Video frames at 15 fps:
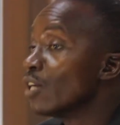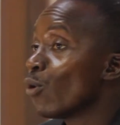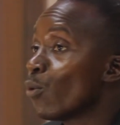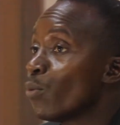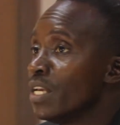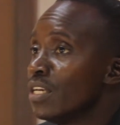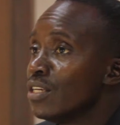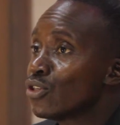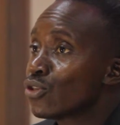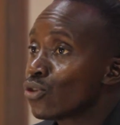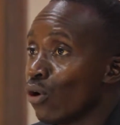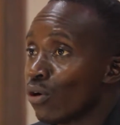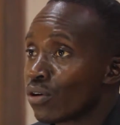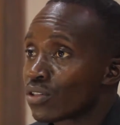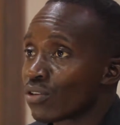I know we
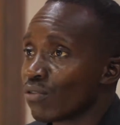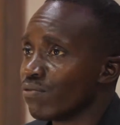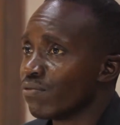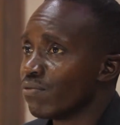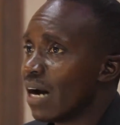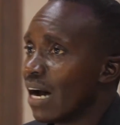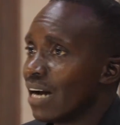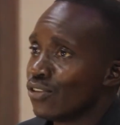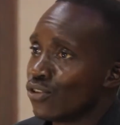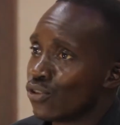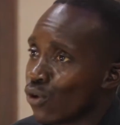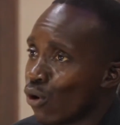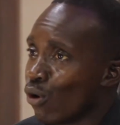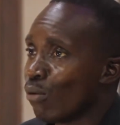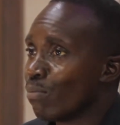talked of
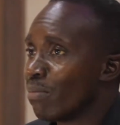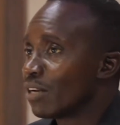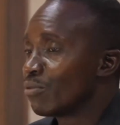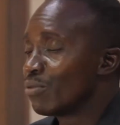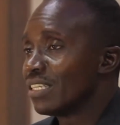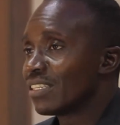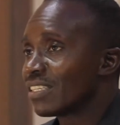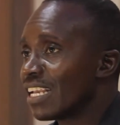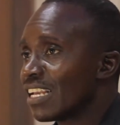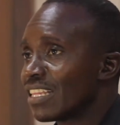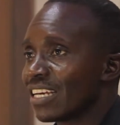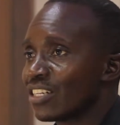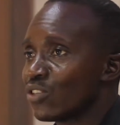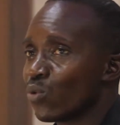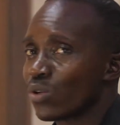Job, and we
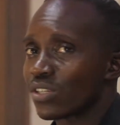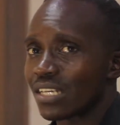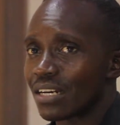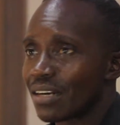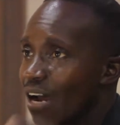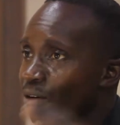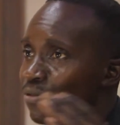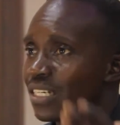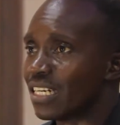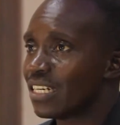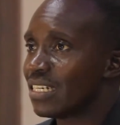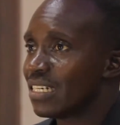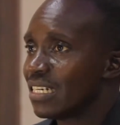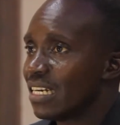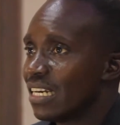saying that he was
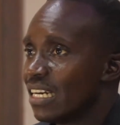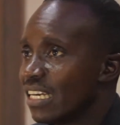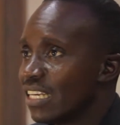surrounded,